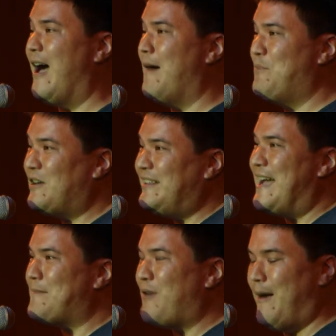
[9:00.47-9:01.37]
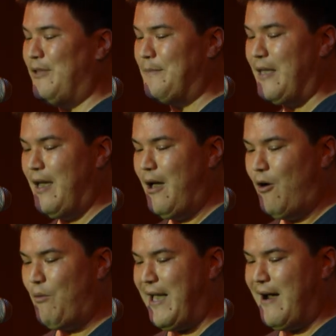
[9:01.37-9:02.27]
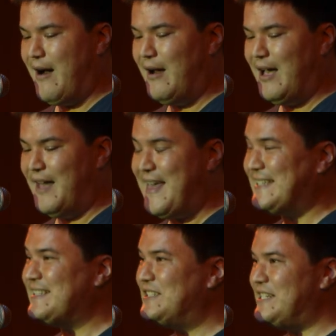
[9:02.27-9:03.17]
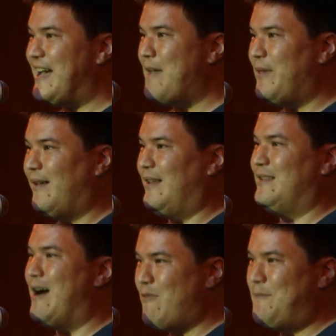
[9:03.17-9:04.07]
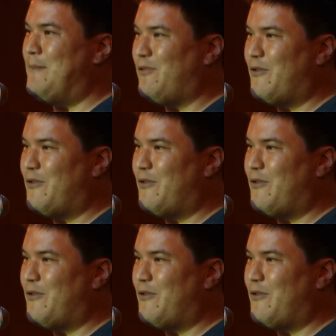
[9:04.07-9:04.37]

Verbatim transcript: Uh, Berkeley had a problem where uh, thanks to the GI Bill, a lot more people were